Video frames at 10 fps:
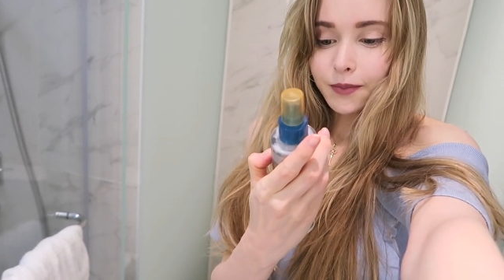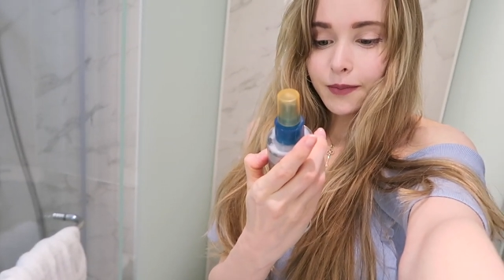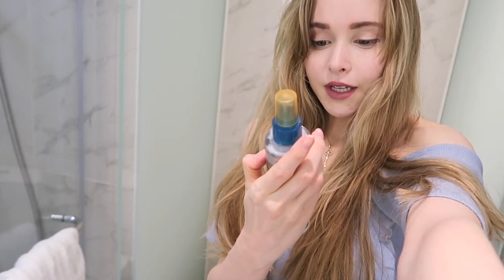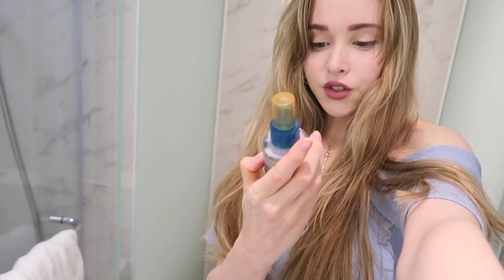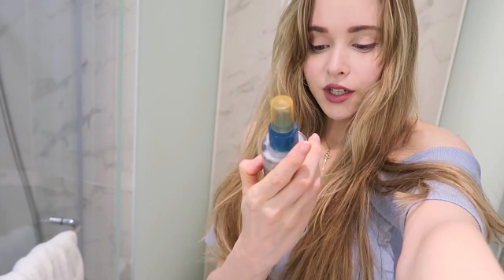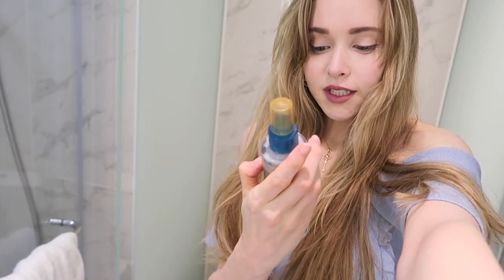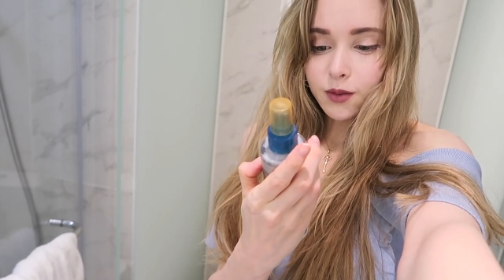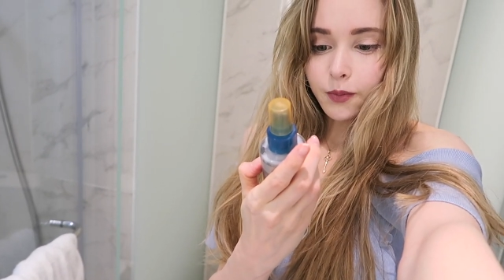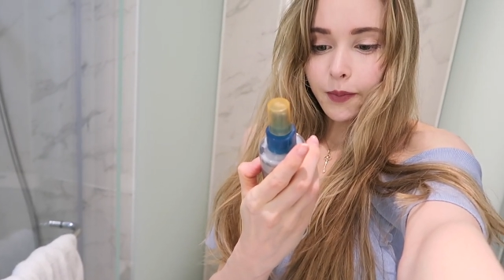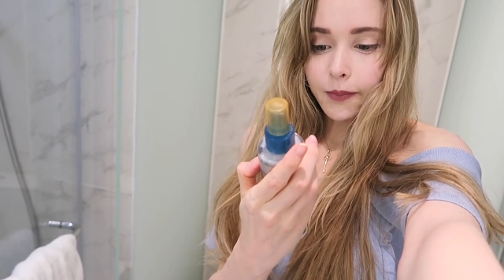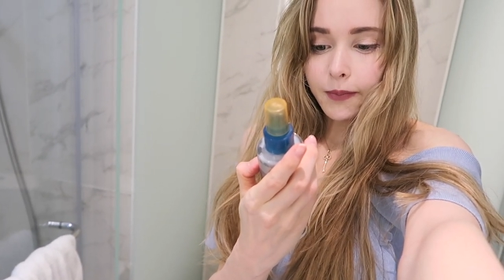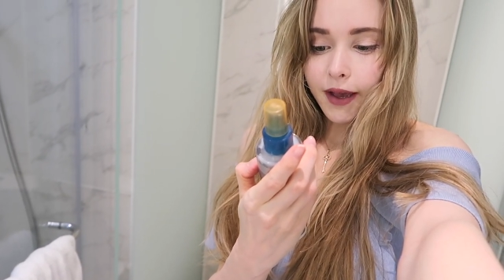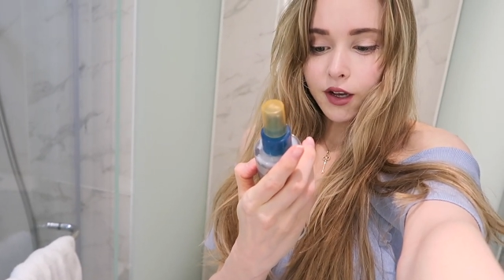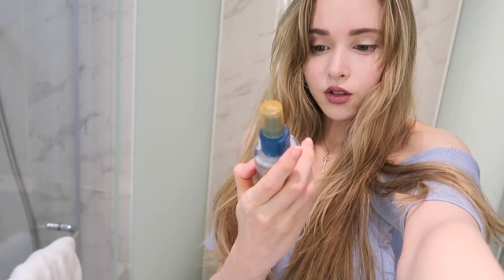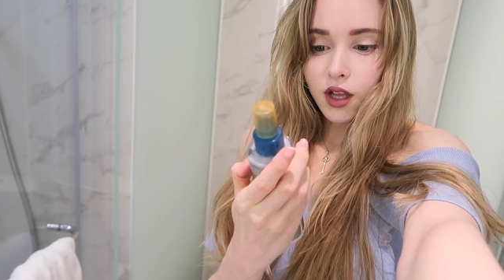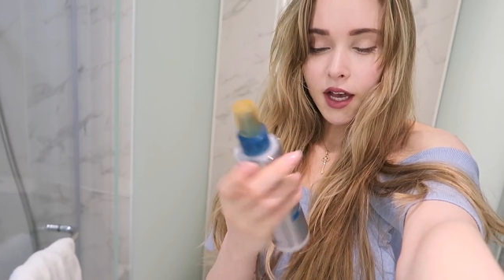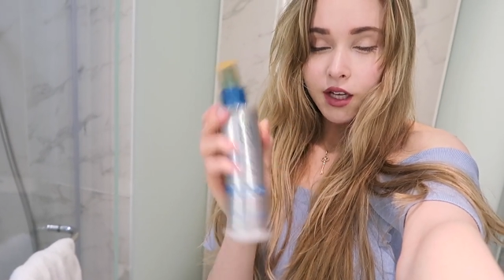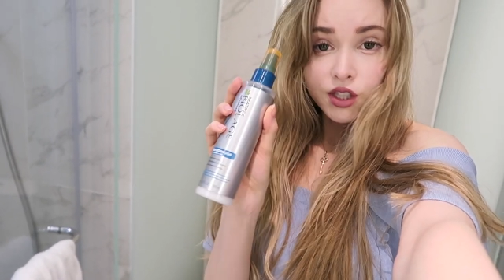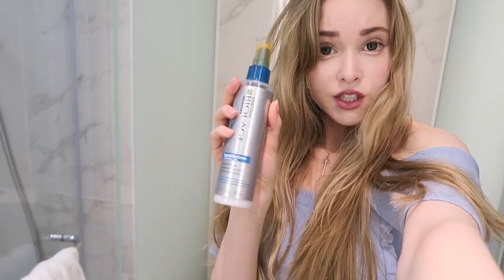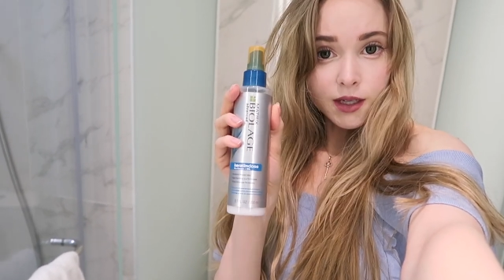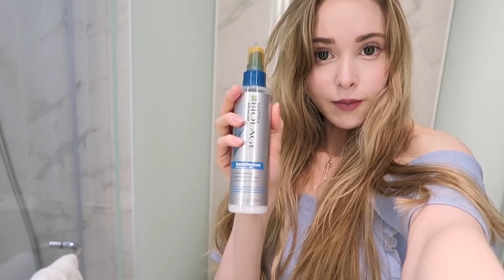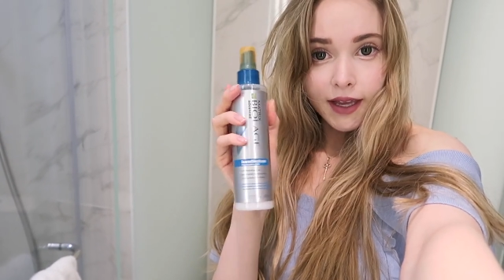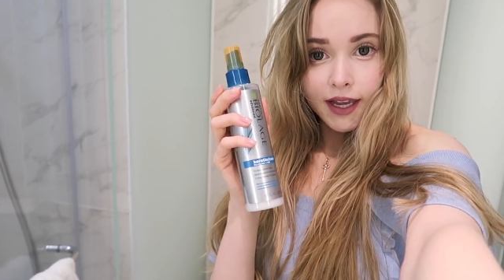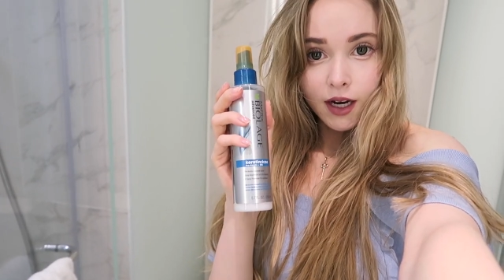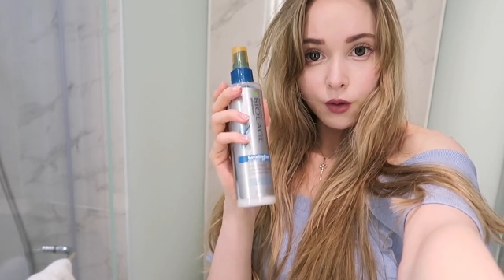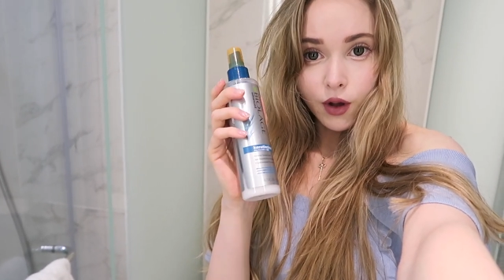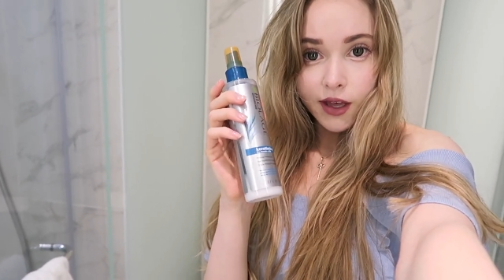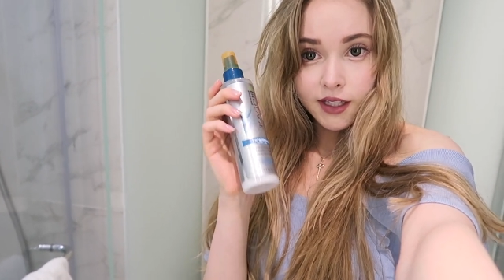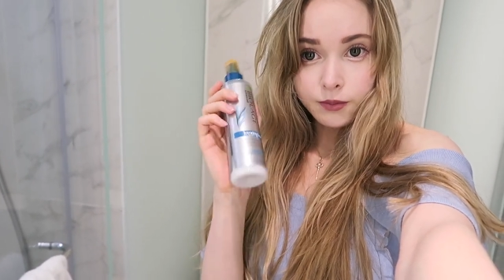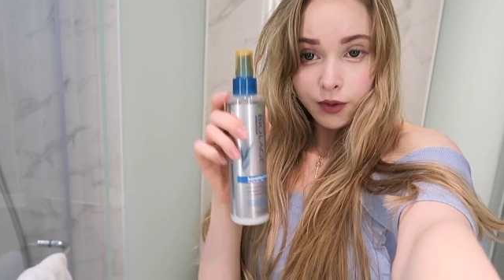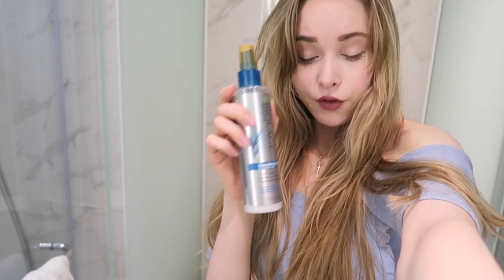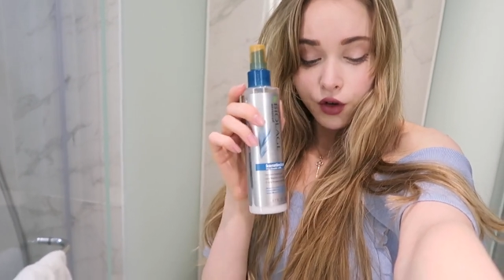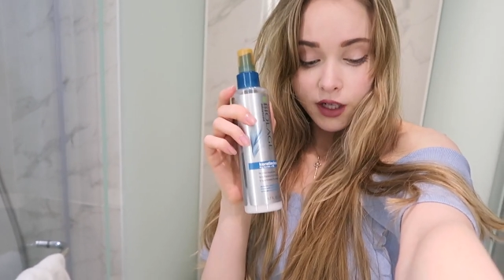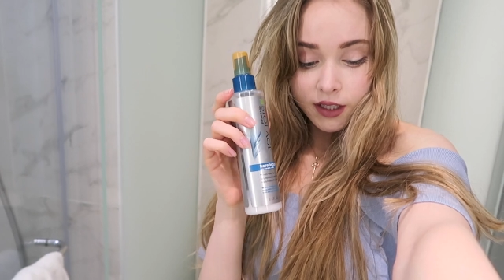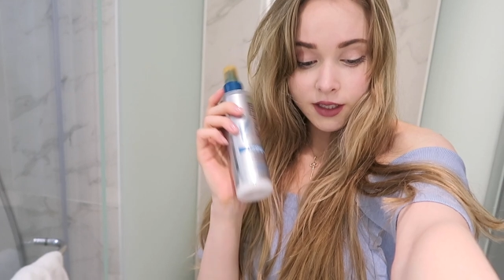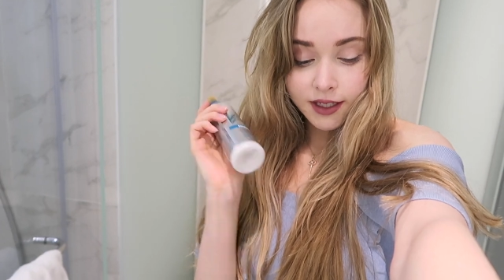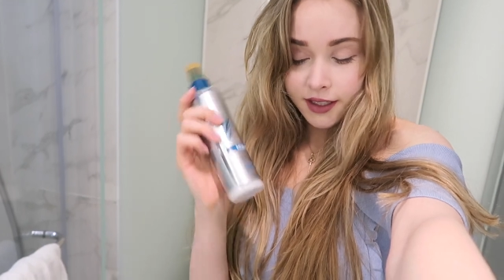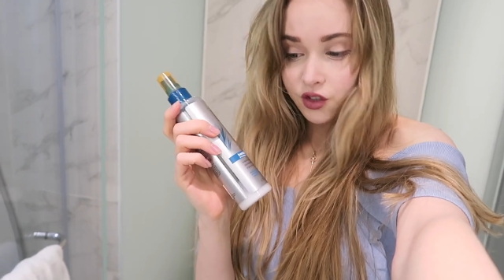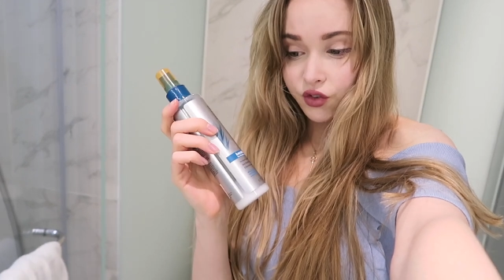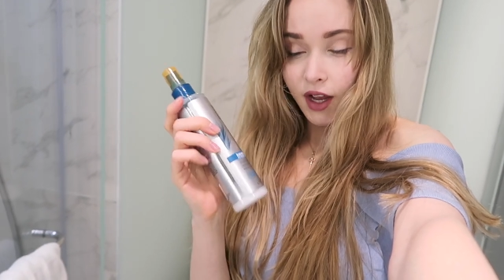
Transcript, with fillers: Matrix Biolage in my hair before it